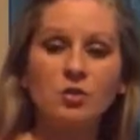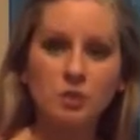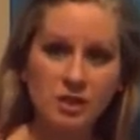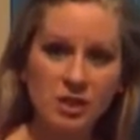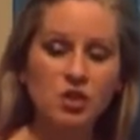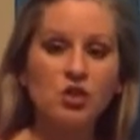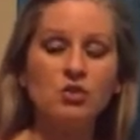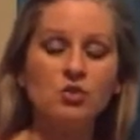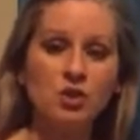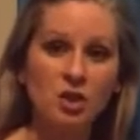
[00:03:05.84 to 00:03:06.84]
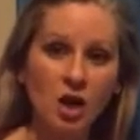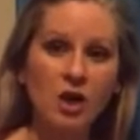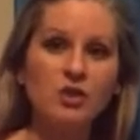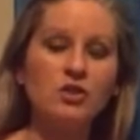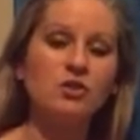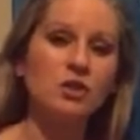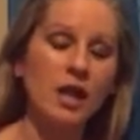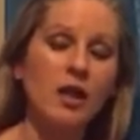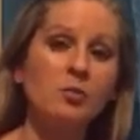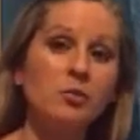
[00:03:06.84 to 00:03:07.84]
to assist you, to guide you, to
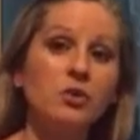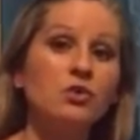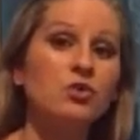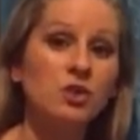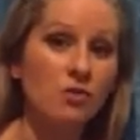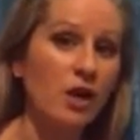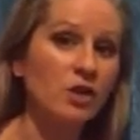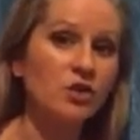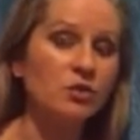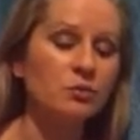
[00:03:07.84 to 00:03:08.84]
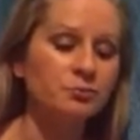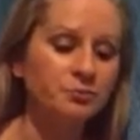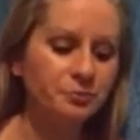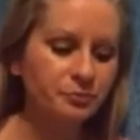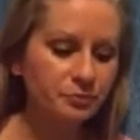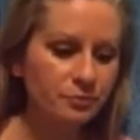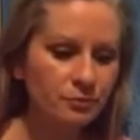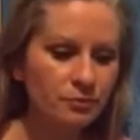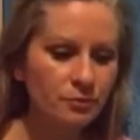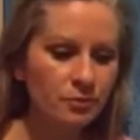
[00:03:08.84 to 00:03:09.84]
help you, to direct you.
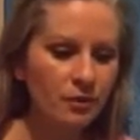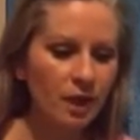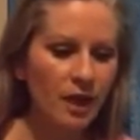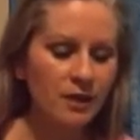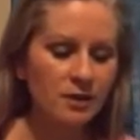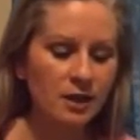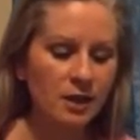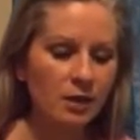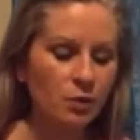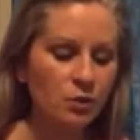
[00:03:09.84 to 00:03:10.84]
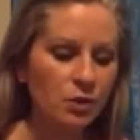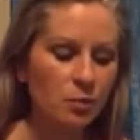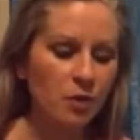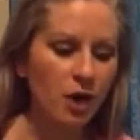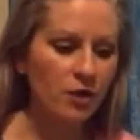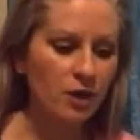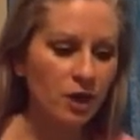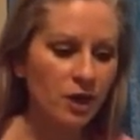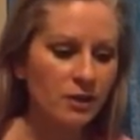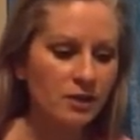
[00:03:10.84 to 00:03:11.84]
And a prayer that
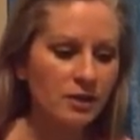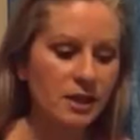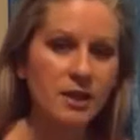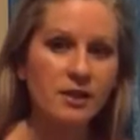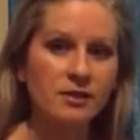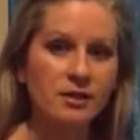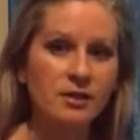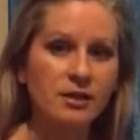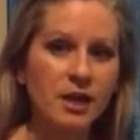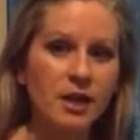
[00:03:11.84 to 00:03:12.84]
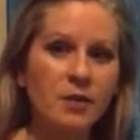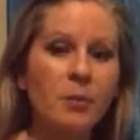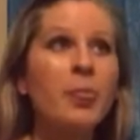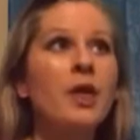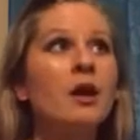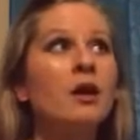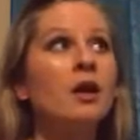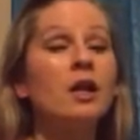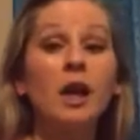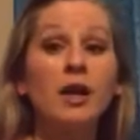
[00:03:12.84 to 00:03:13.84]
I like to say is, I say,
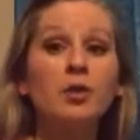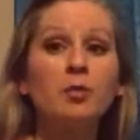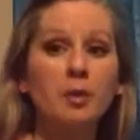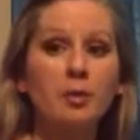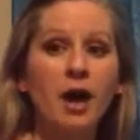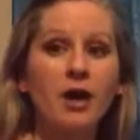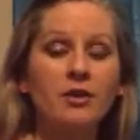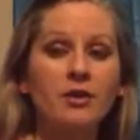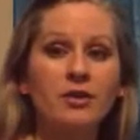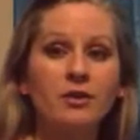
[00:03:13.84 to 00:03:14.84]
light up my path.